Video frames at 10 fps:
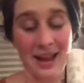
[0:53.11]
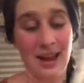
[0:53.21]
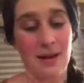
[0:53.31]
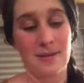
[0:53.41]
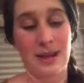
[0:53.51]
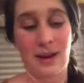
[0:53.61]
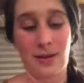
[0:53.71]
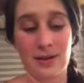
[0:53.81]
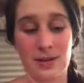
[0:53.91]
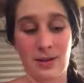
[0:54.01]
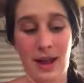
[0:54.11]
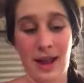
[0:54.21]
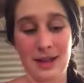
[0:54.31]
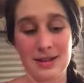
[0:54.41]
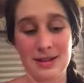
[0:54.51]
Um, it also
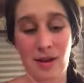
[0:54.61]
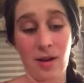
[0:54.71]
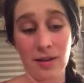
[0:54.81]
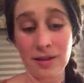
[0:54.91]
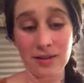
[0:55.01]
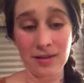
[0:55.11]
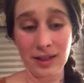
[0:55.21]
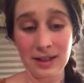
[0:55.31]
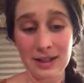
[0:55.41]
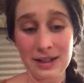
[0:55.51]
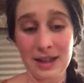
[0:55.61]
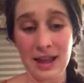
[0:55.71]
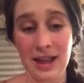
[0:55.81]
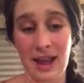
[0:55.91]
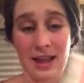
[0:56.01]
has olive in it
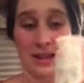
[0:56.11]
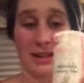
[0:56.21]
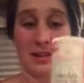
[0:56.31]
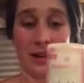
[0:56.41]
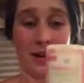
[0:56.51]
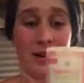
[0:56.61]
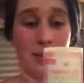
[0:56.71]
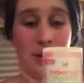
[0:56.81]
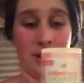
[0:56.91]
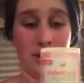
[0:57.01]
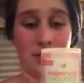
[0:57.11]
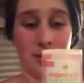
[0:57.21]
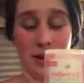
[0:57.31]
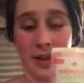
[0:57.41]
and it's got a bunch of